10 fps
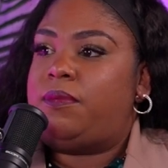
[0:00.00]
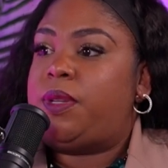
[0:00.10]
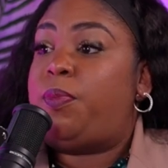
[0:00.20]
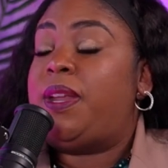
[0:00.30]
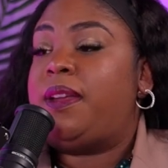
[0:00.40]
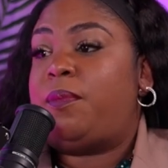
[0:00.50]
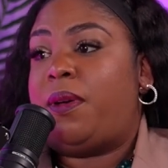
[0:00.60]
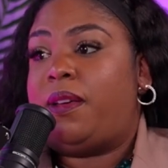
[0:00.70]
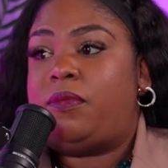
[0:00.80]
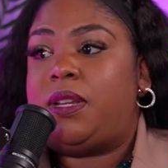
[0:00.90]
depending
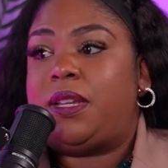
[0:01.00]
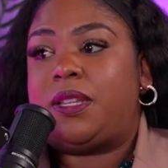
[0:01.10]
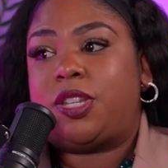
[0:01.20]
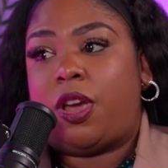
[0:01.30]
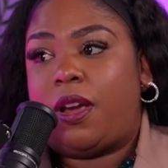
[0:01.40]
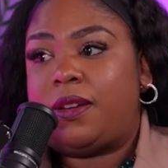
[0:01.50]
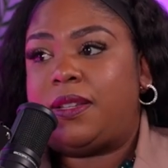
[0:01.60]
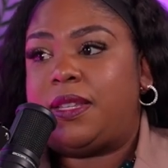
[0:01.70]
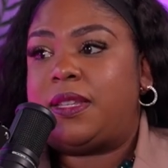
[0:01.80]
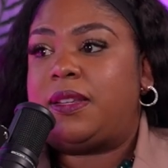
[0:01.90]
upon when it
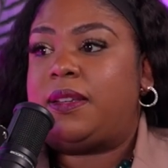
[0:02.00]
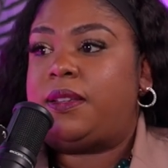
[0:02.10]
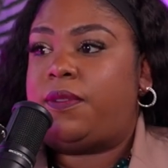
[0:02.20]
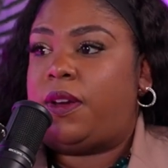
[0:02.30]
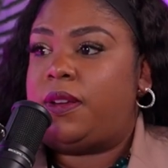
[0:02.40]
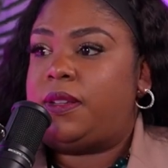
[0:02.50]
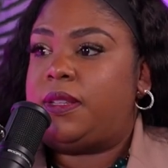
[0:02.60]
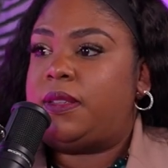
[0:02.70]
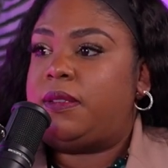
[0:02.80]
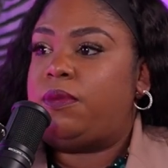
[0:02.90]
starts, as far
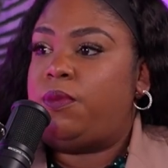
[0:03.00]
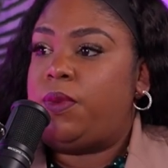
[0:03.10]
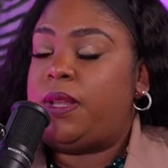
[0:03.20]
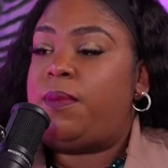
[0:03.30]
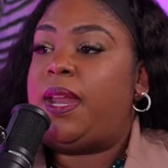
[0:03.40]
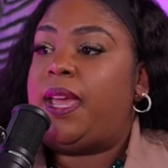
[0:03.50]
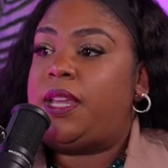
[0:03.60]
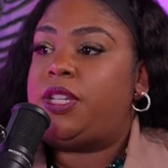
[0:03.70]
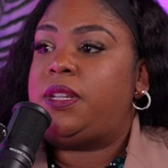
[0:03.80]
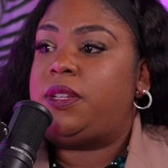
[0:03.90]
as when the
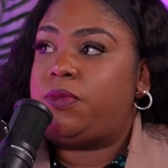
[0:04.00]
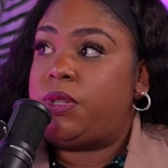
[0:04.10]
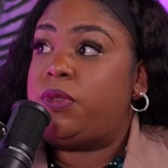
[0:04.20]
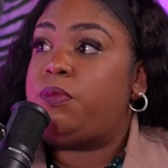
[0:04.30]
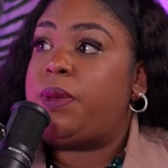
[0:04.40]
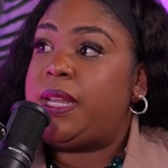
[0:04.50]
medication is resumed.